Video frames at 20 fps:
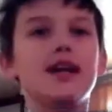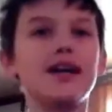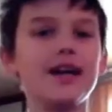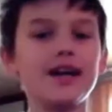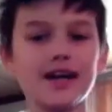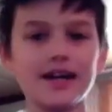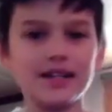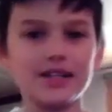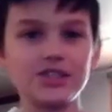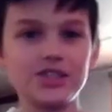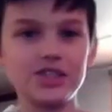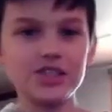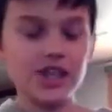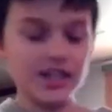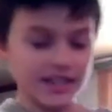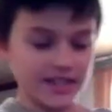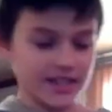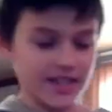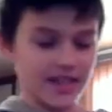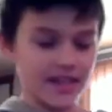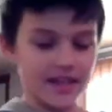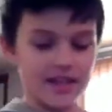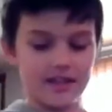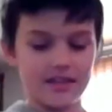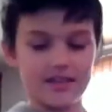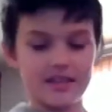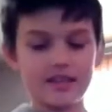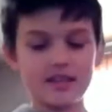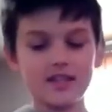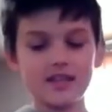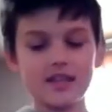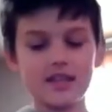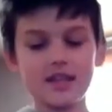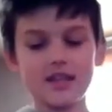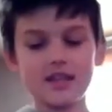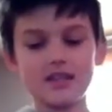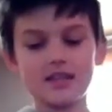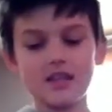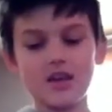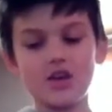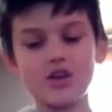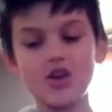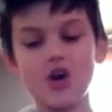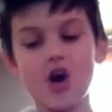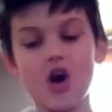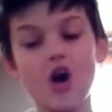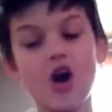Uh, just kidding. This is an